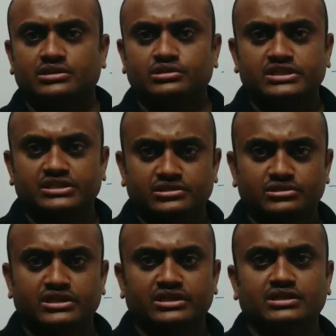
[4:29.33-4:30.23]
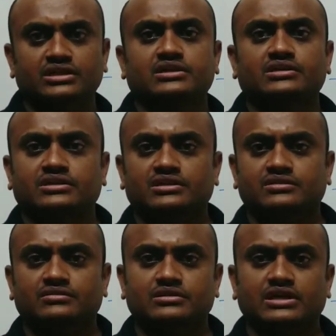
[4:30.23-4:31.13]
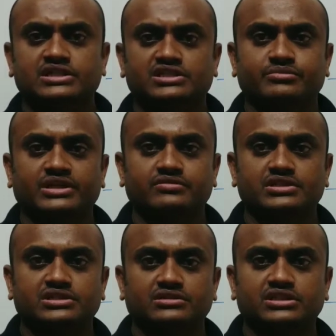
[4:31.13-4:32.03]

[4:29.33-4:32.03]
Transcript: yes, you can answer my question.